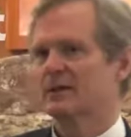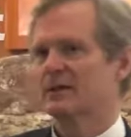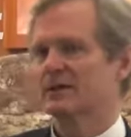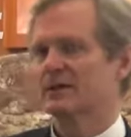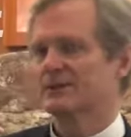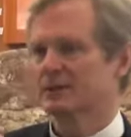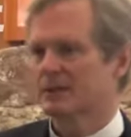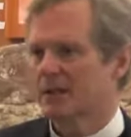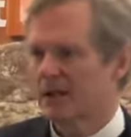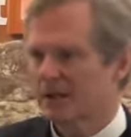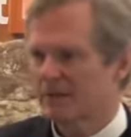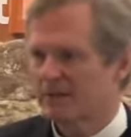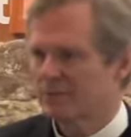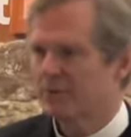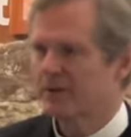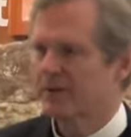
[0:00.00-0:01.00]
the
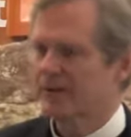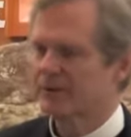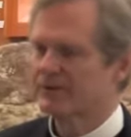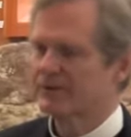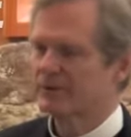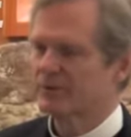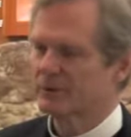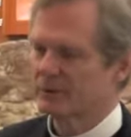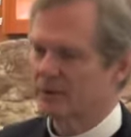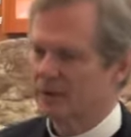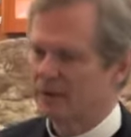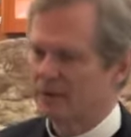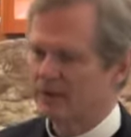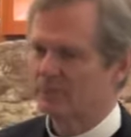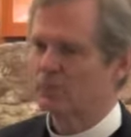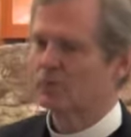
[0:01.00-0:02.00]
kind of place where
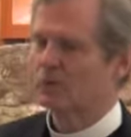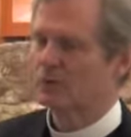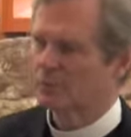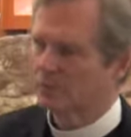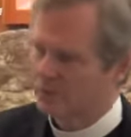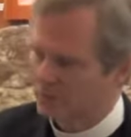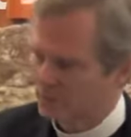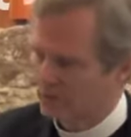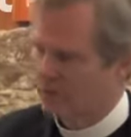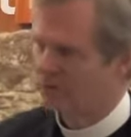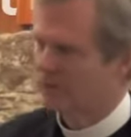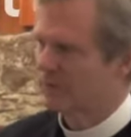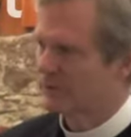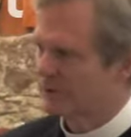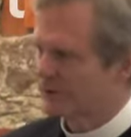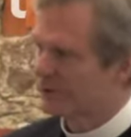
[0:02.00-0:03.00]
God will work
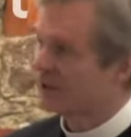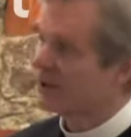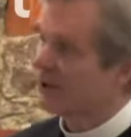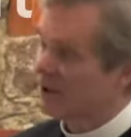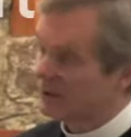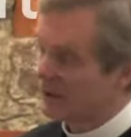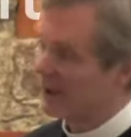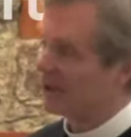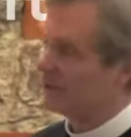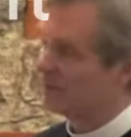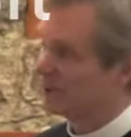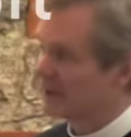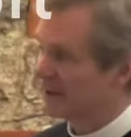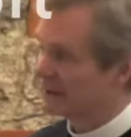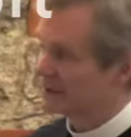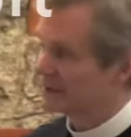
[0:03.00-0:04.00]
with us in all our
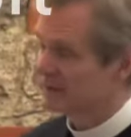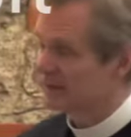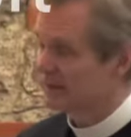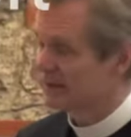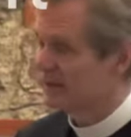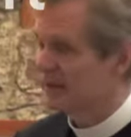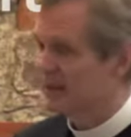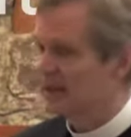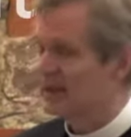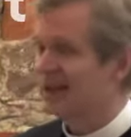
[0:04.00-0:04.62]
complexity.